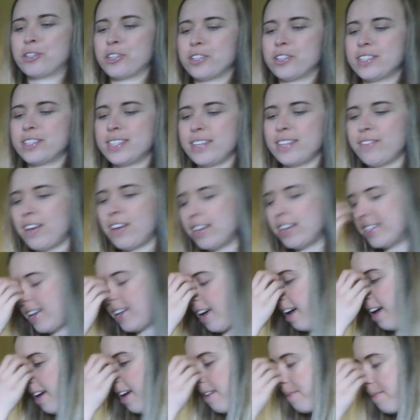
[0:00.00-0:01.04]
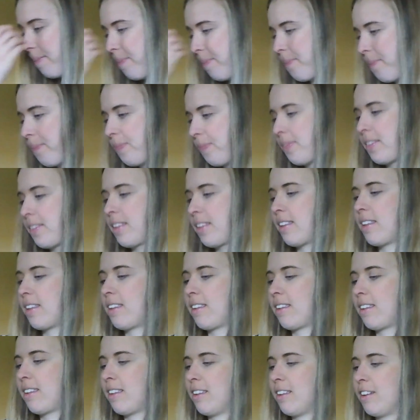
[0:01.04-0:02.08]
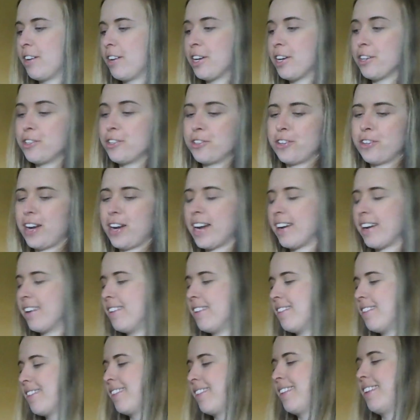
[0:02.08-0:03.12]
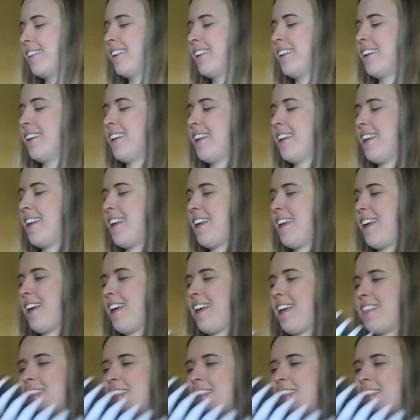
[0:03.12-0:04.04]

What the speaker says: your sieve on top, your strainer, and